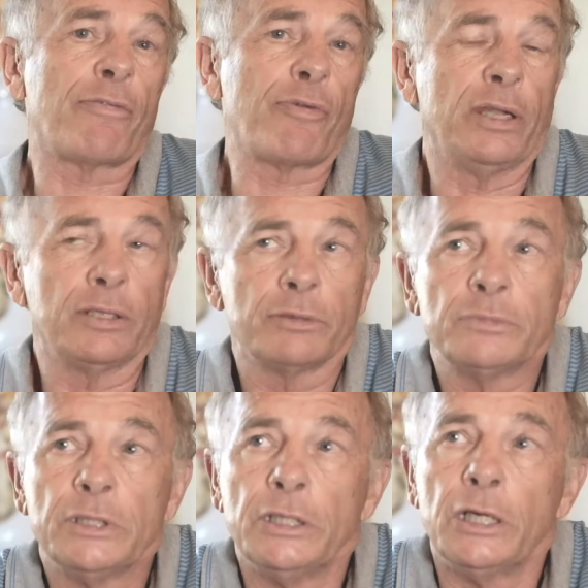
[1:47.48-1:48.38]
a friend.
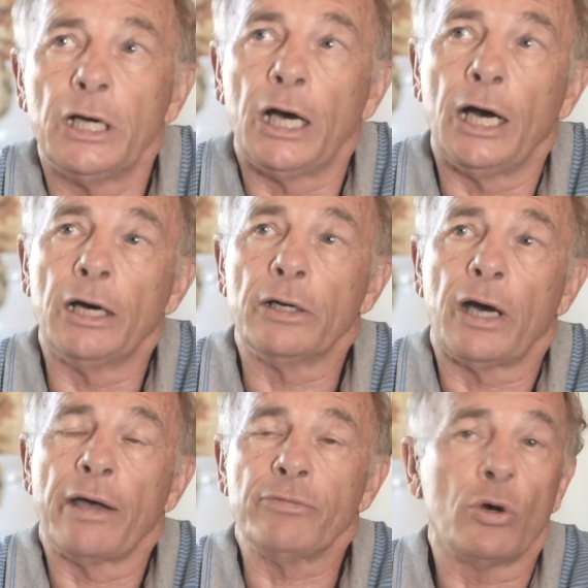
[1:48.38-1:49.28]

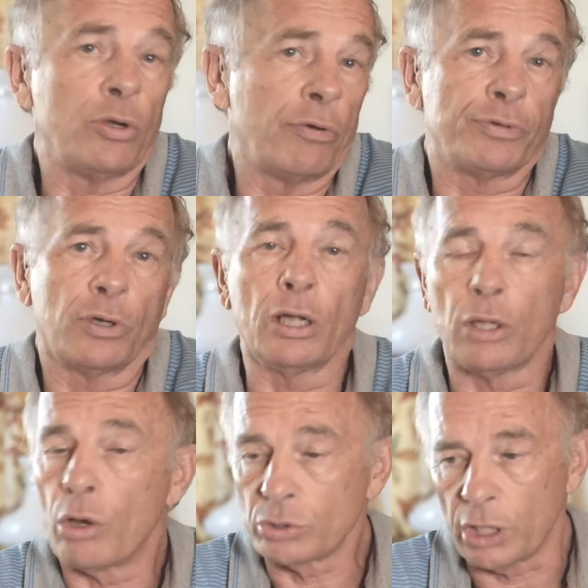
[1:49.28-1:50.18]
I've known her for a
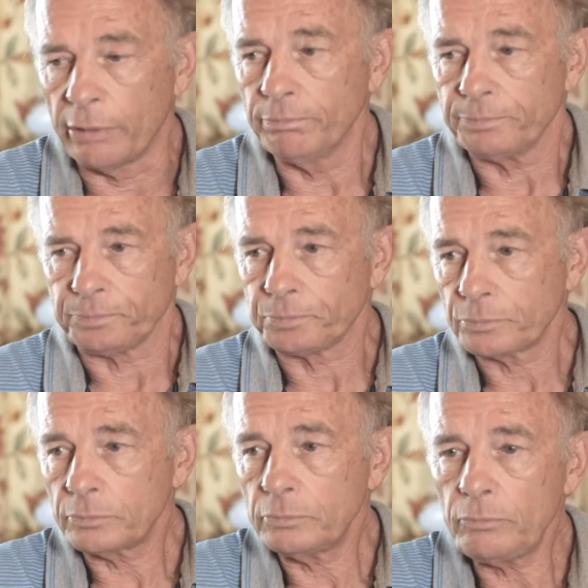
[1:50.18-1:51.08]
long time.
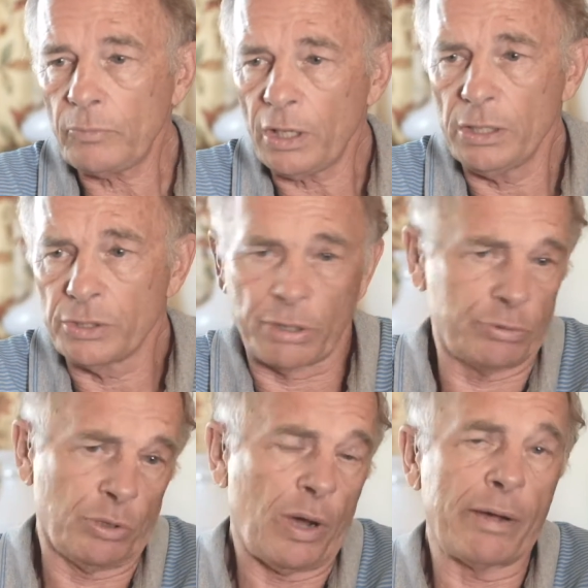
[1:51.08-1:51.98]
She
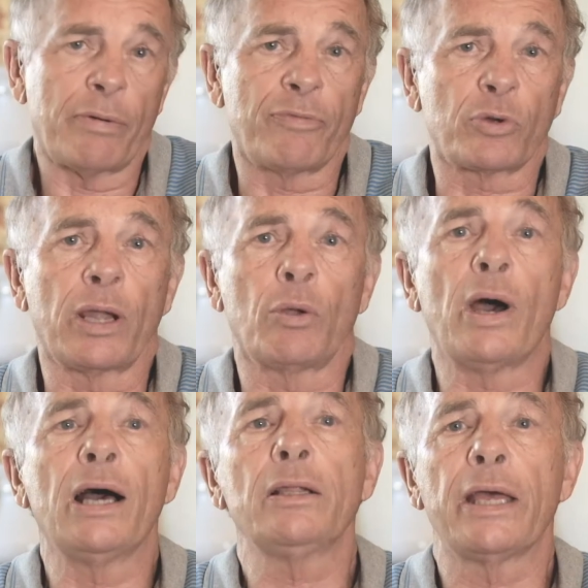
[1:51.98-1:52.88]
was in YWAM for quite a
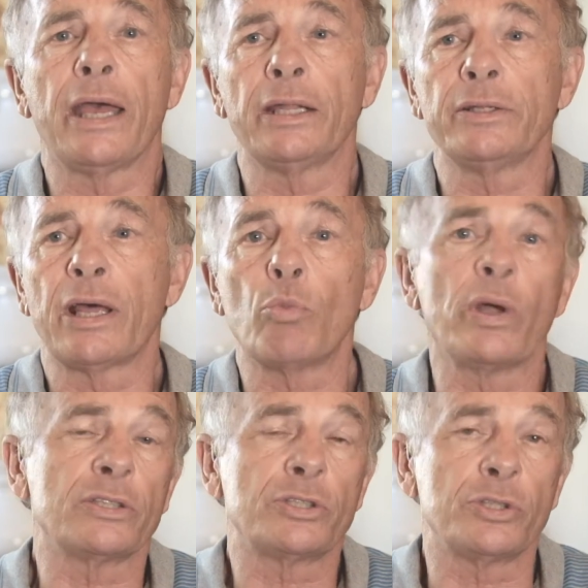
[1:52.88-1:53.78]
while, and then
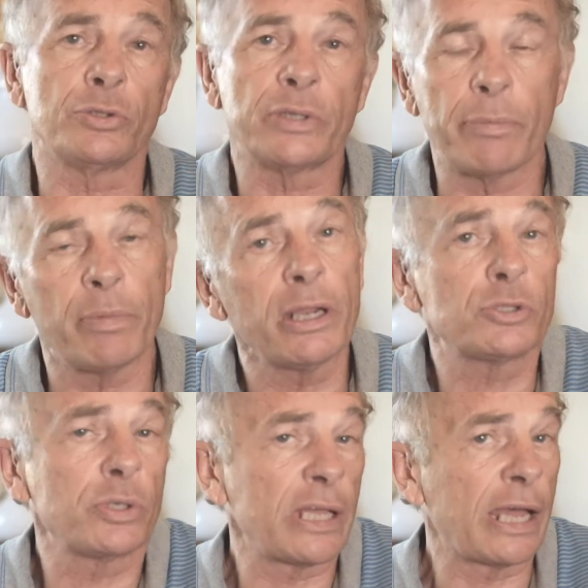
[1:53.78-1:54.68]
went to a
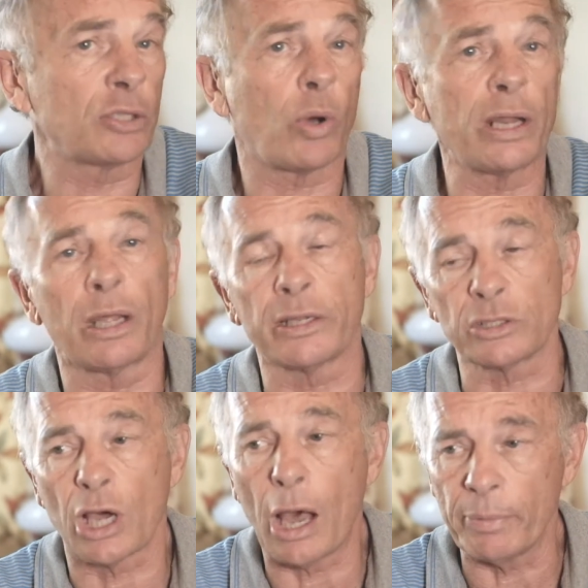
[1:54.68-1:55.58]
ministry that had quite a lot
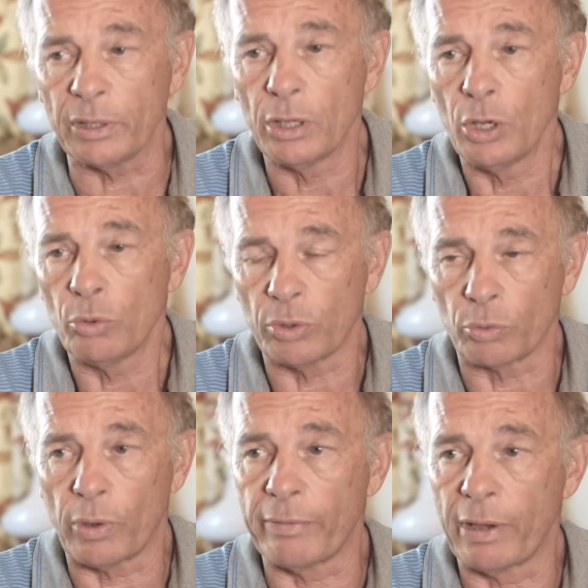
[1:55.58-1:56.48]
in common with
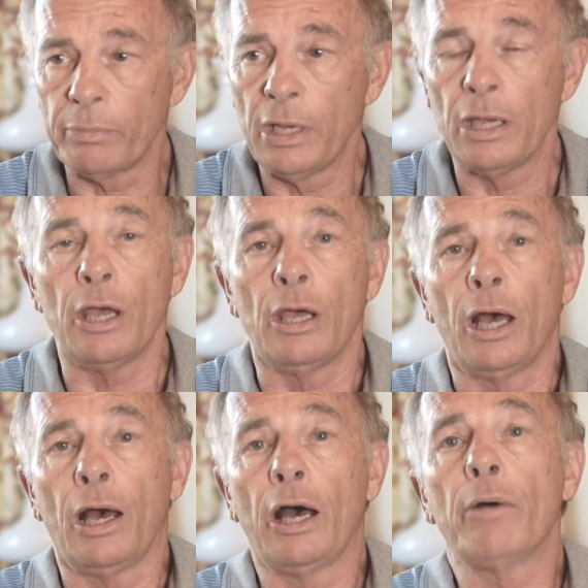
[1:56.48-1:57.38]
YWAM,
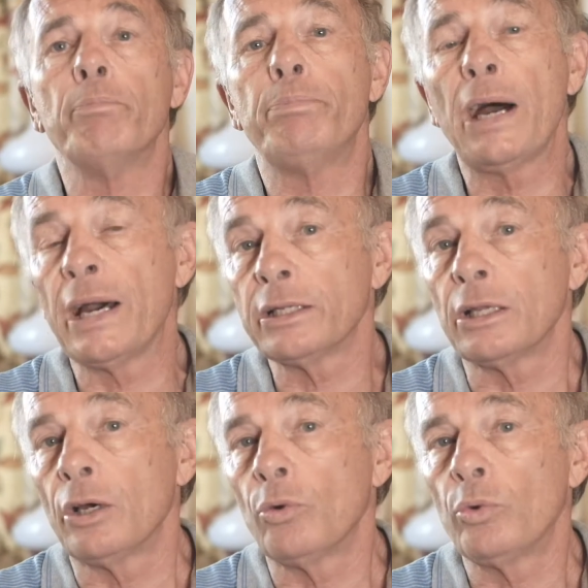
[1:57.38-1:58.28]
but
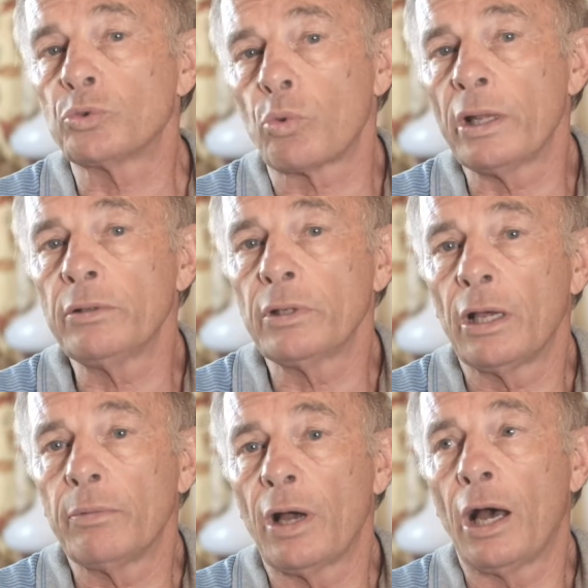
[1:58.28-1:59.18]
was run
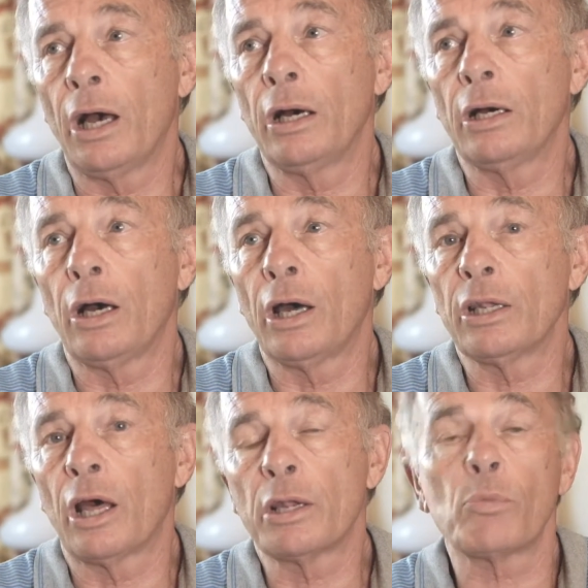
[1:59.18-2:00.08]

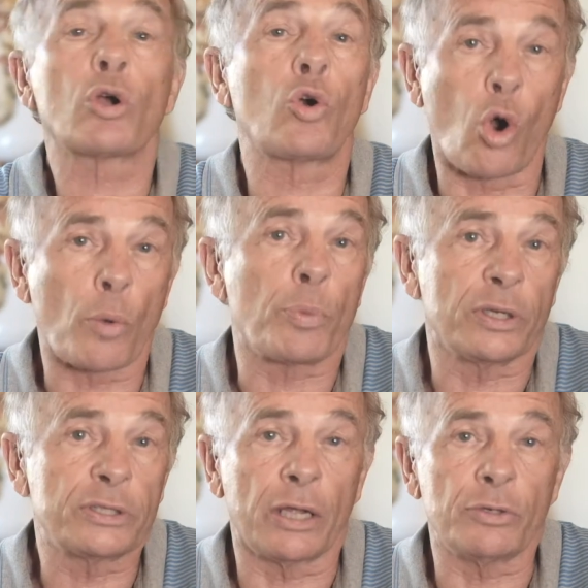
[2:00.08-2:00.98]
on a more
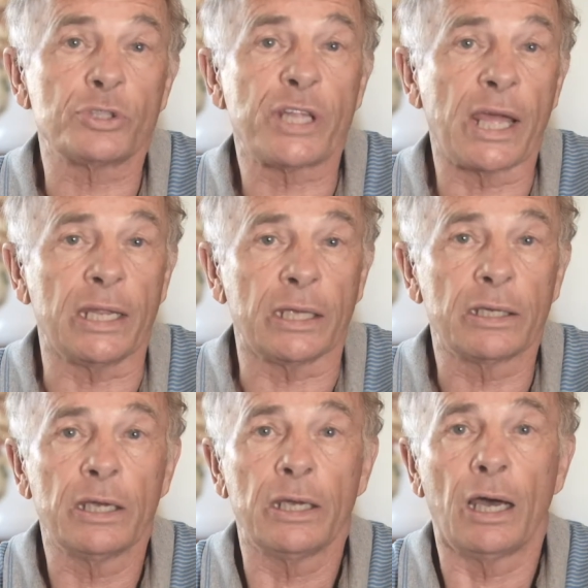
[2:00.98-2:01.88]
corporate understanding.
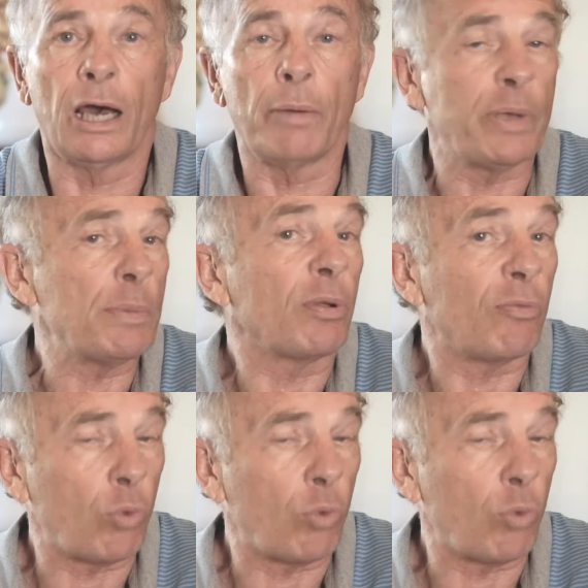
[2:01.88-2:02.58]
People of